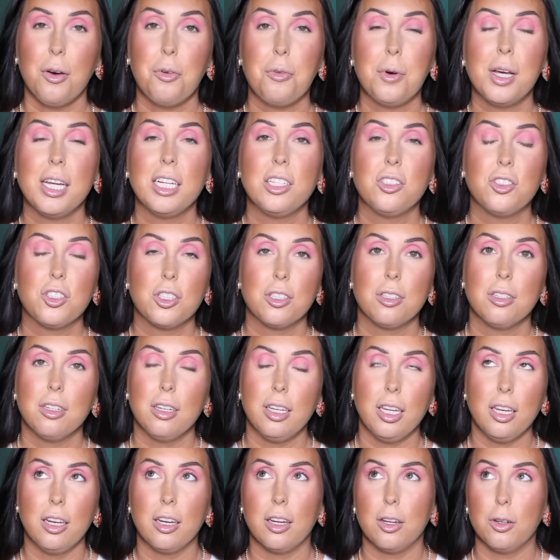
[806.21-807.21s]
Which,
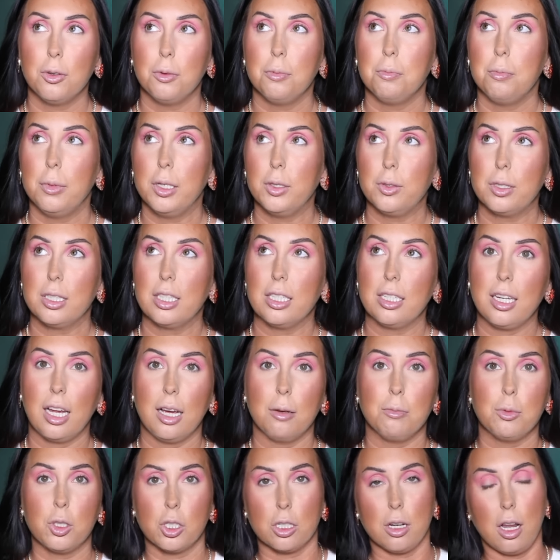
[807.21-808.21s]
you know, most of the
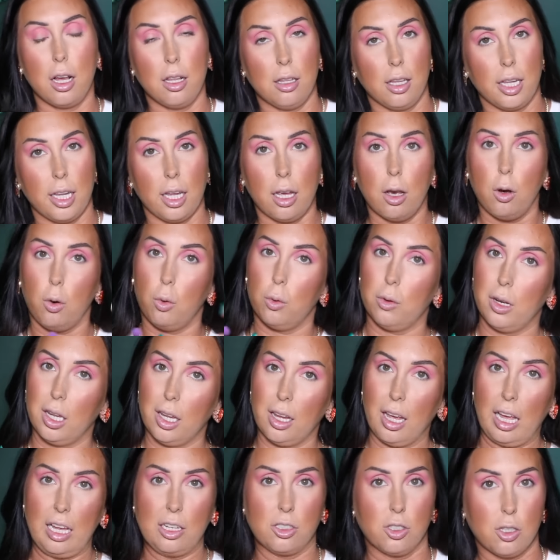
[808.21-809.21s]
times you're not like
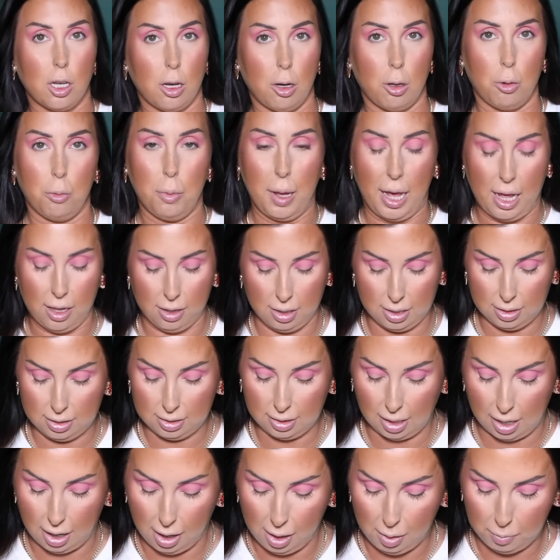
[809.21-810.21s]
holding eyeshadow
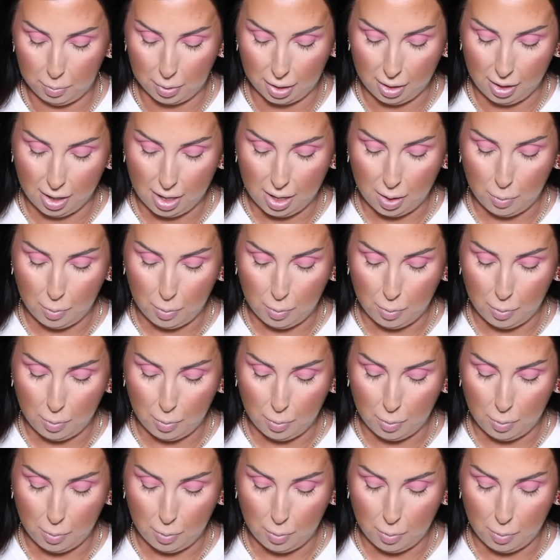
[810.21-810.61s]
palettes up.